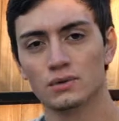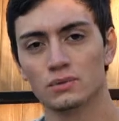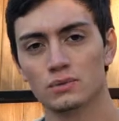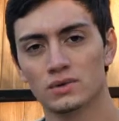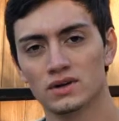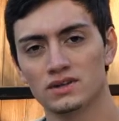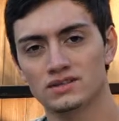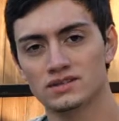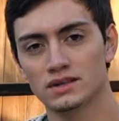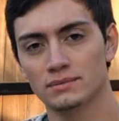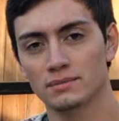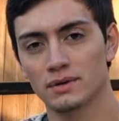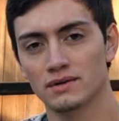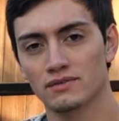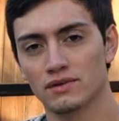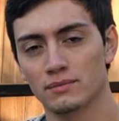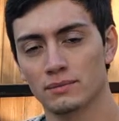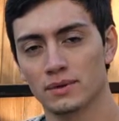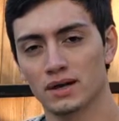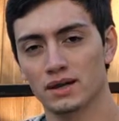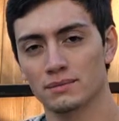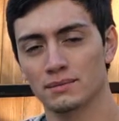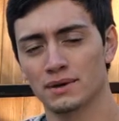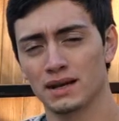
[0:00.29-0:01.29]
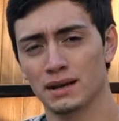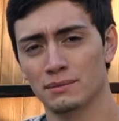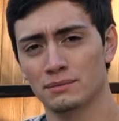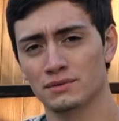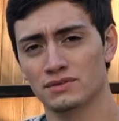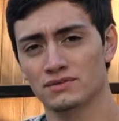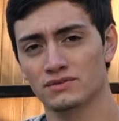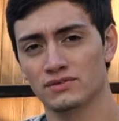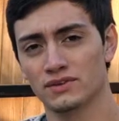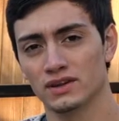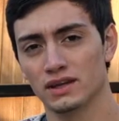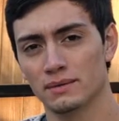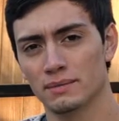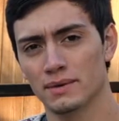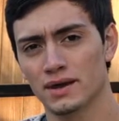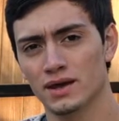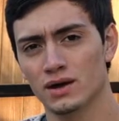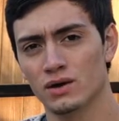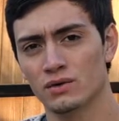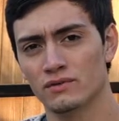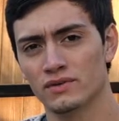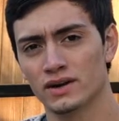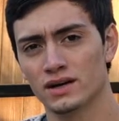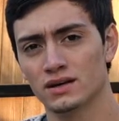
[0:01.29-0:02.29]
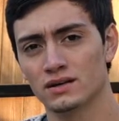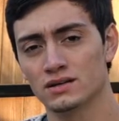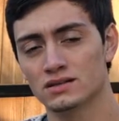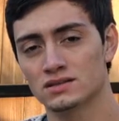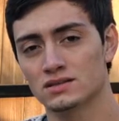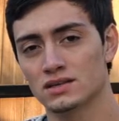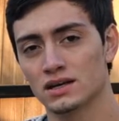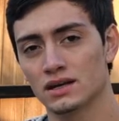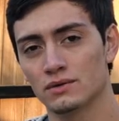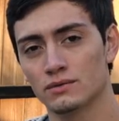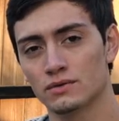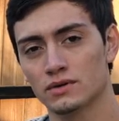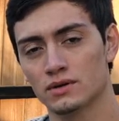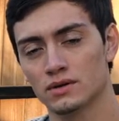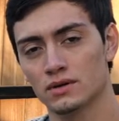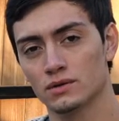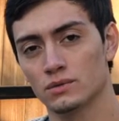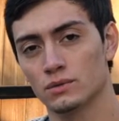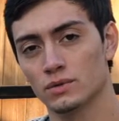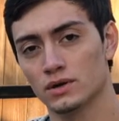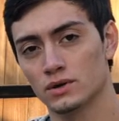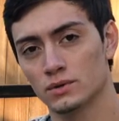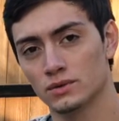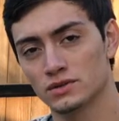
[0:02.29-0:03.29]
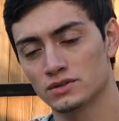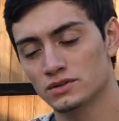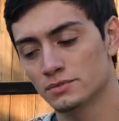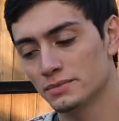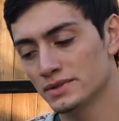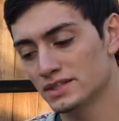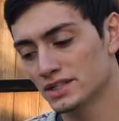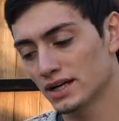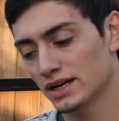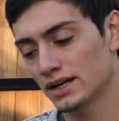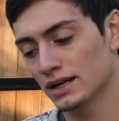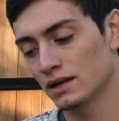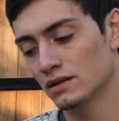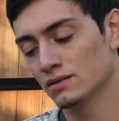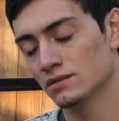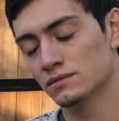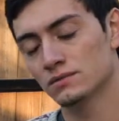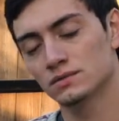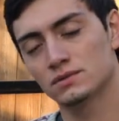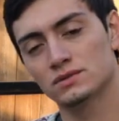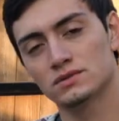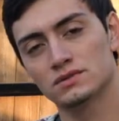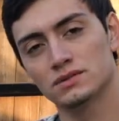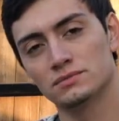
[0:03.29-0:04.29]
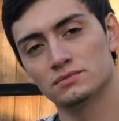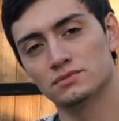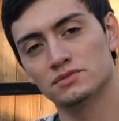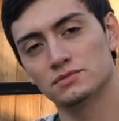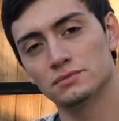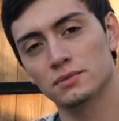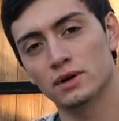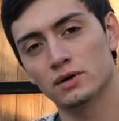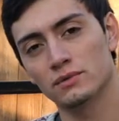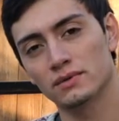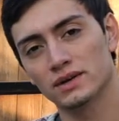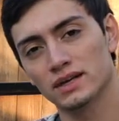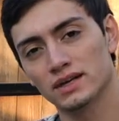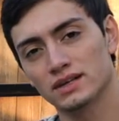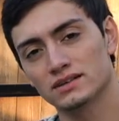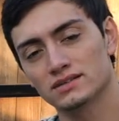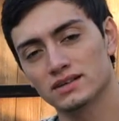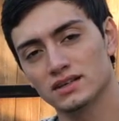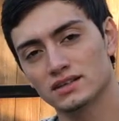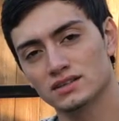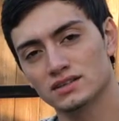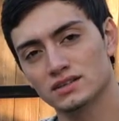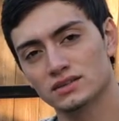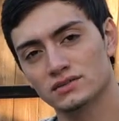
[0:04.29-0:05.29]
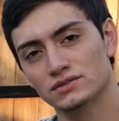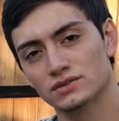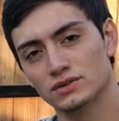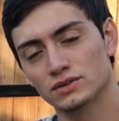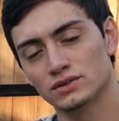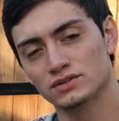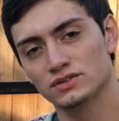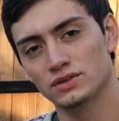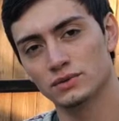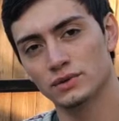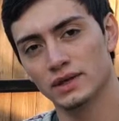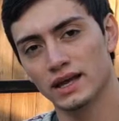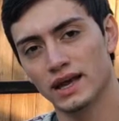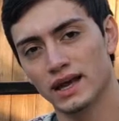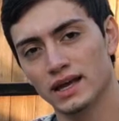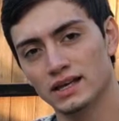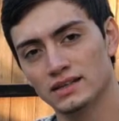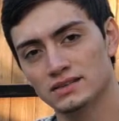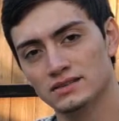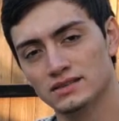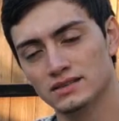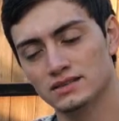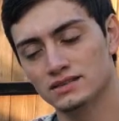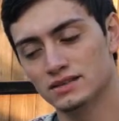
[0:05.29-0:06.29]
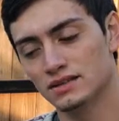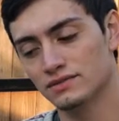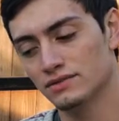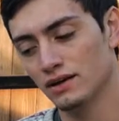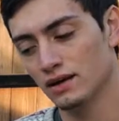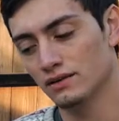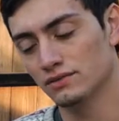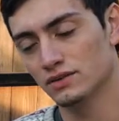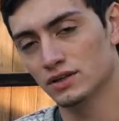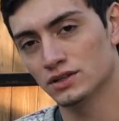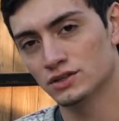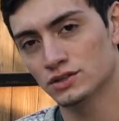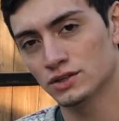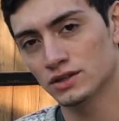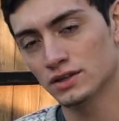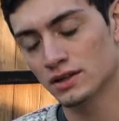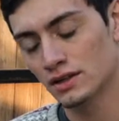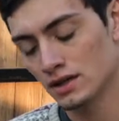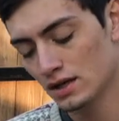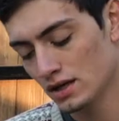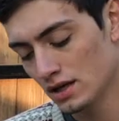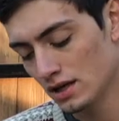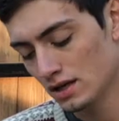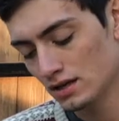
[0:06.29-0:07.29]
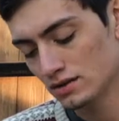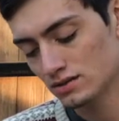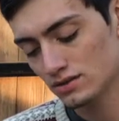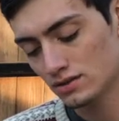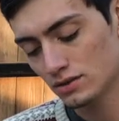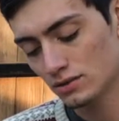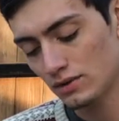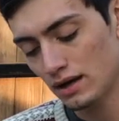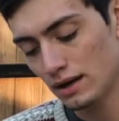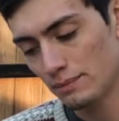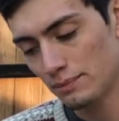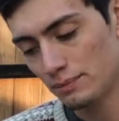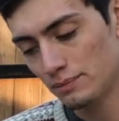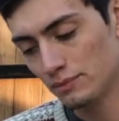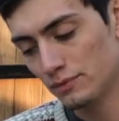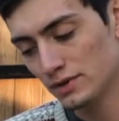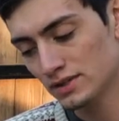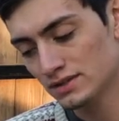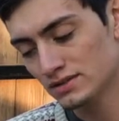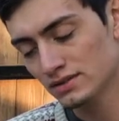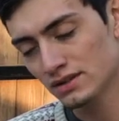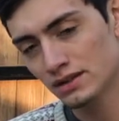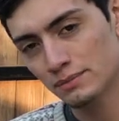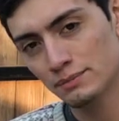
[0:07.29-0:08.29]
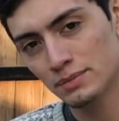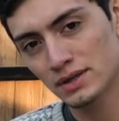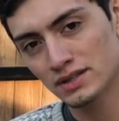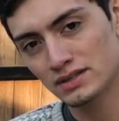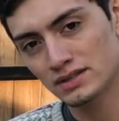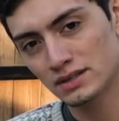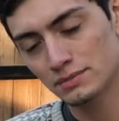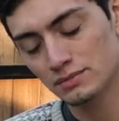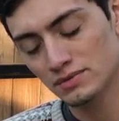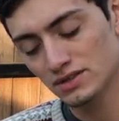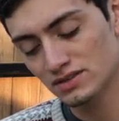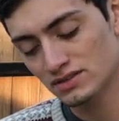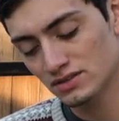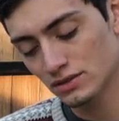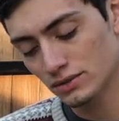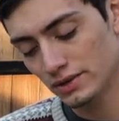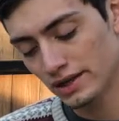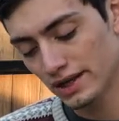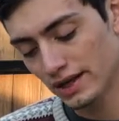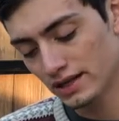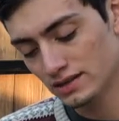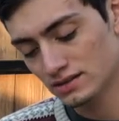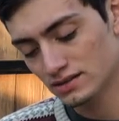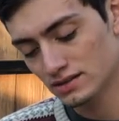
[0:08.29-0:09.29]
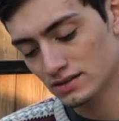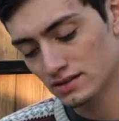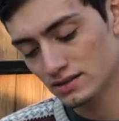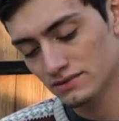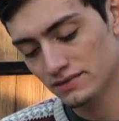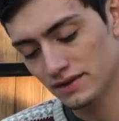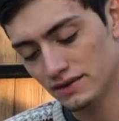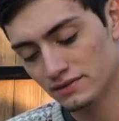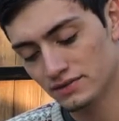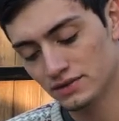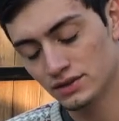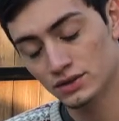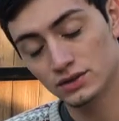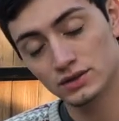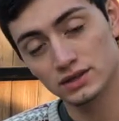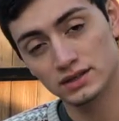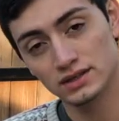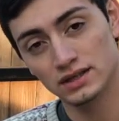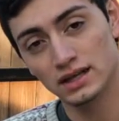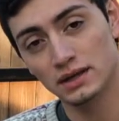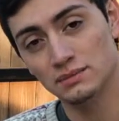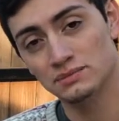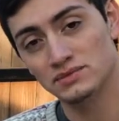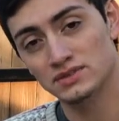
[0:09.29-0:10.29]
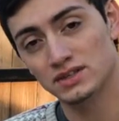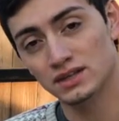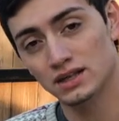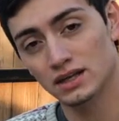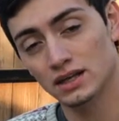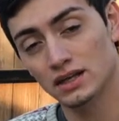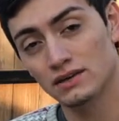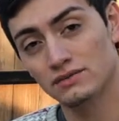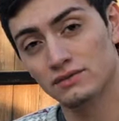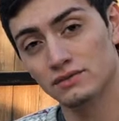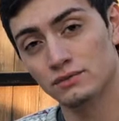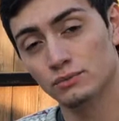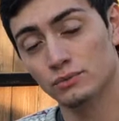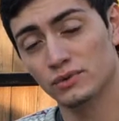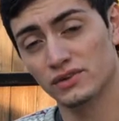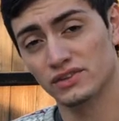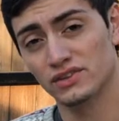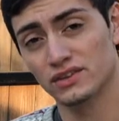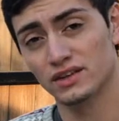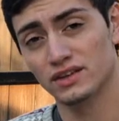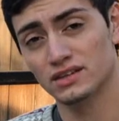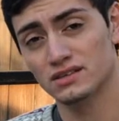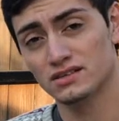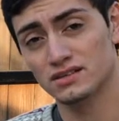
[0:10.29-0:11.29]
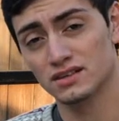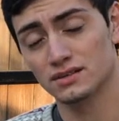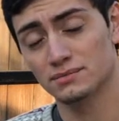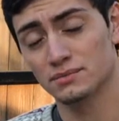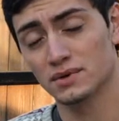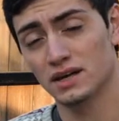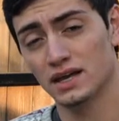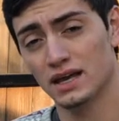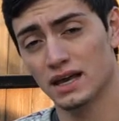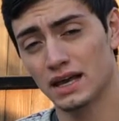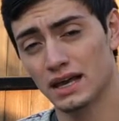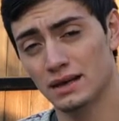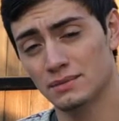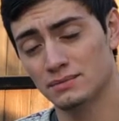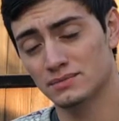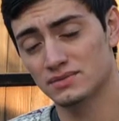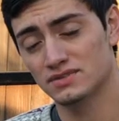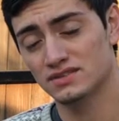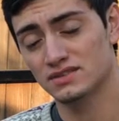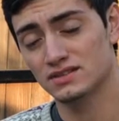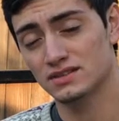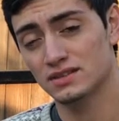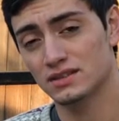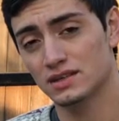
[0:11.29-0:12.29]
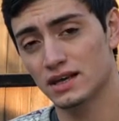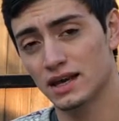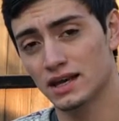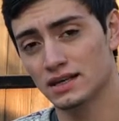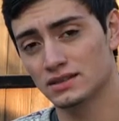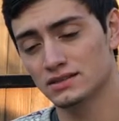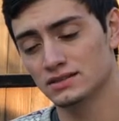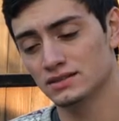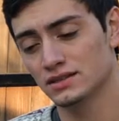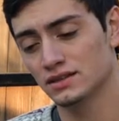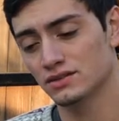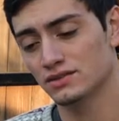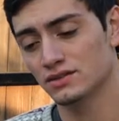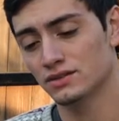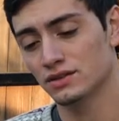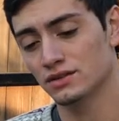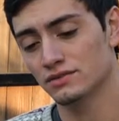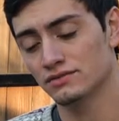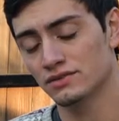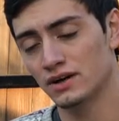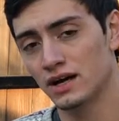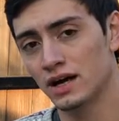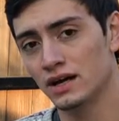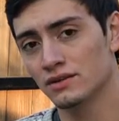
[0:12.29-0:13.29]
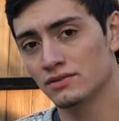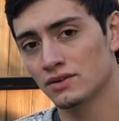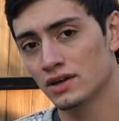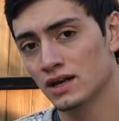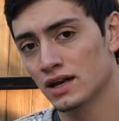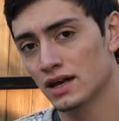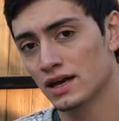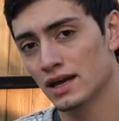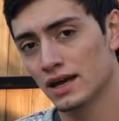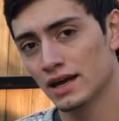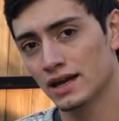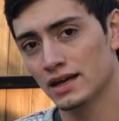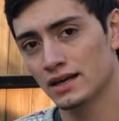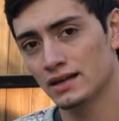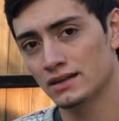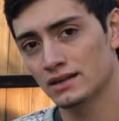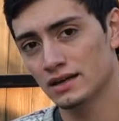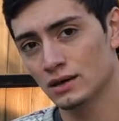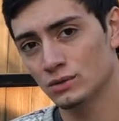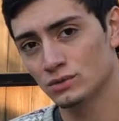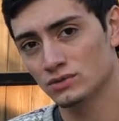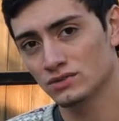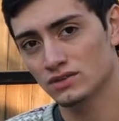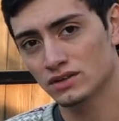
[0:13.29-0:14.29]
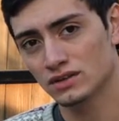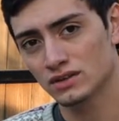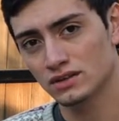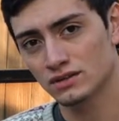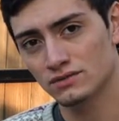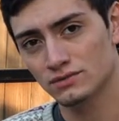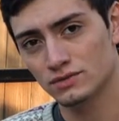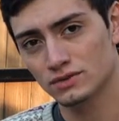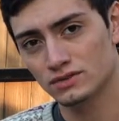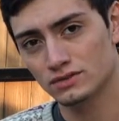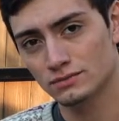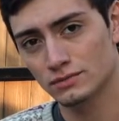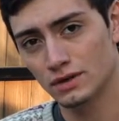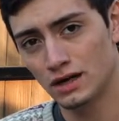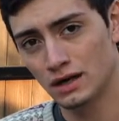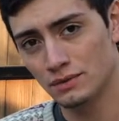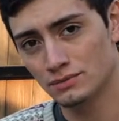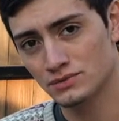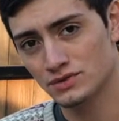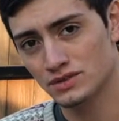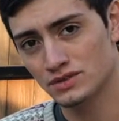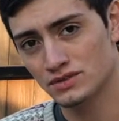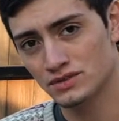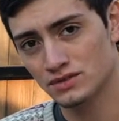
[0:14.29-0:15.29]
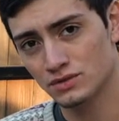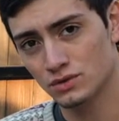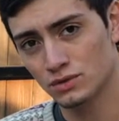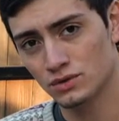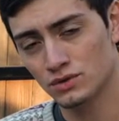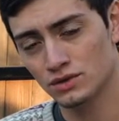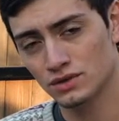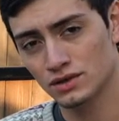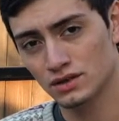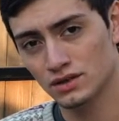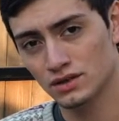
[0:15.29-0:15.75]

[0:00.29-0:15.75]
What is up, everybody? My name is Felipe Olvera, and today we're going to be checking out some small rig accessories for the Sony a6500. So I recently picked up the Sony a6500 and MC11 with the Sigma MC18-35, and I was looking for some options in order